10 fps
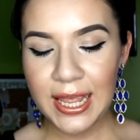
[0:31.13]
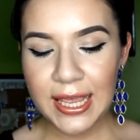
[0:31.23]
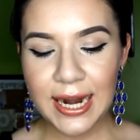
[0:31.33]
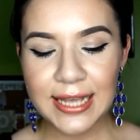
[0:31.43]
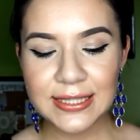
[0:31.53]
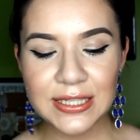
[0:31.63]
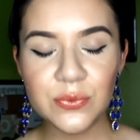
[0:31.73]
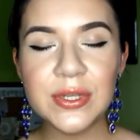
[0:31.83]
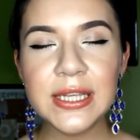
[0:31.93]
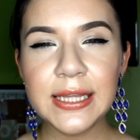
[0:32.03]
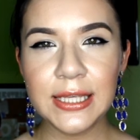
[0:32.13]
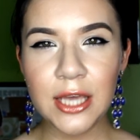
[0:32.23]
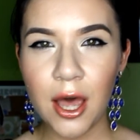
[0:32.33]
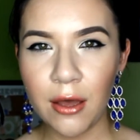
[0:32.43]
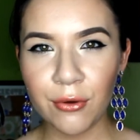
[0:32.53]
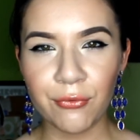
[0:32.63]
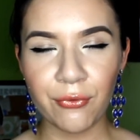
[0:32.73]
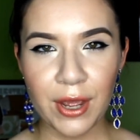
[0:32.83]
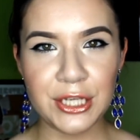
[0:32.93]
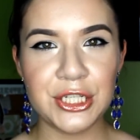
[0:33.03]
It has this really young,
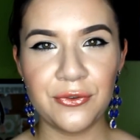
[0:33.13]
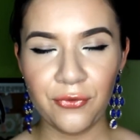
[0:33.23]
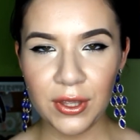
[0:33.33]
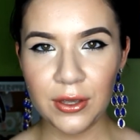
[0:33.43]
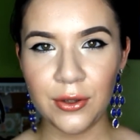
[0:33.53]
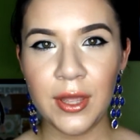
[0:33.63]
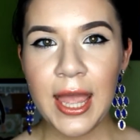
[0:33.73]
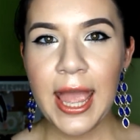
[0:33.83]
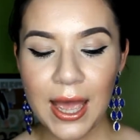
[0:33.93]
fresh feel.